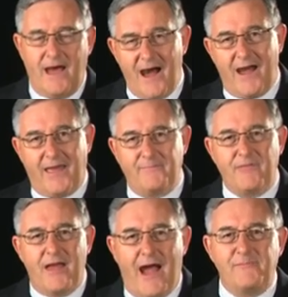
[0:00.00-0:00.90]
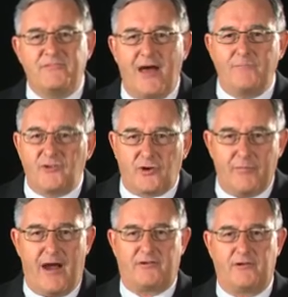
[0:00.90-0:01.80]
Hi, I'm Tom
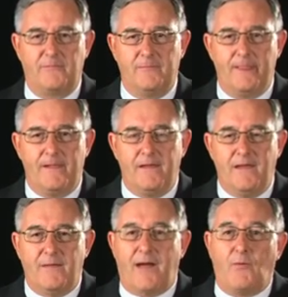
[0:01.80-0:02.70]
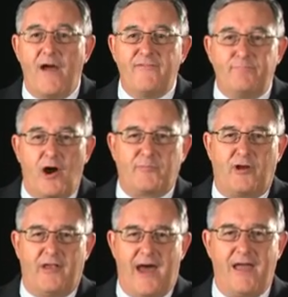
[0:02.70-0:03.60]
Knickerbocker. My wife
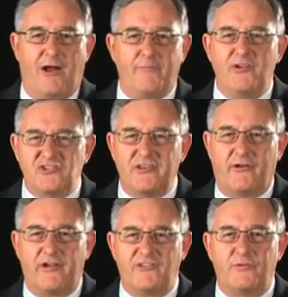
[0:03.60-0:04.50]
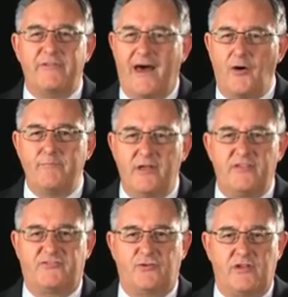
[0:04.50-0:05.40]
Barbara and I are missionaries with Help
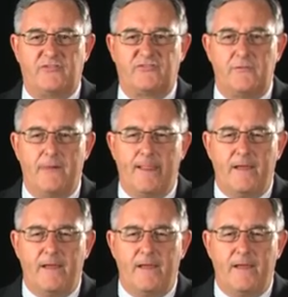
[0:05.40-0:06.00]
Ministries.